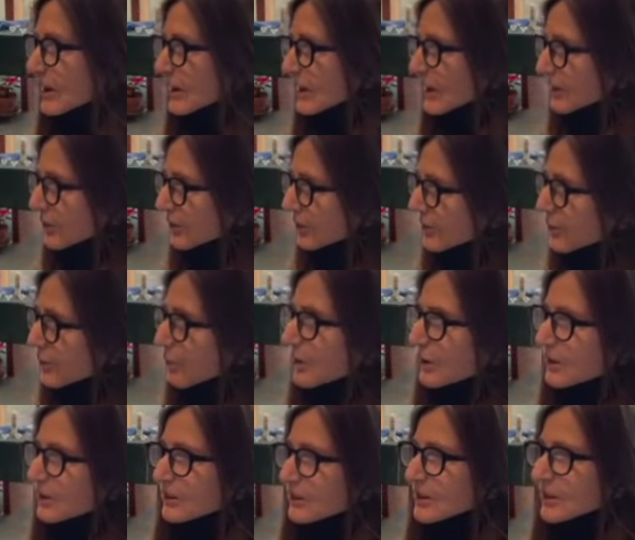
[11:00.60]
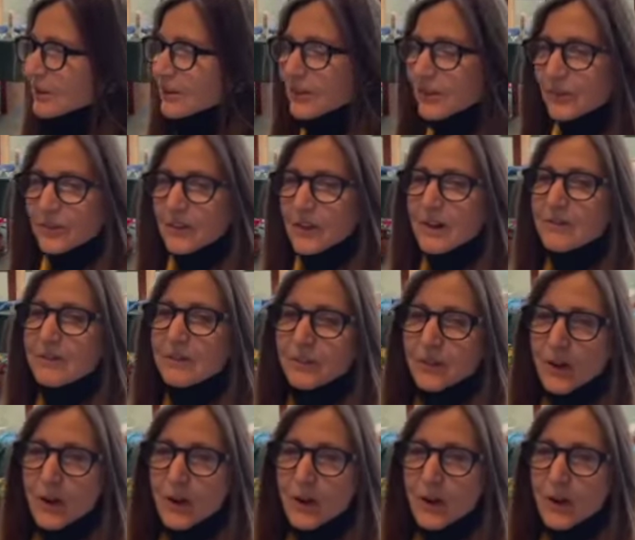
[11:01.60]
into the wilderness of his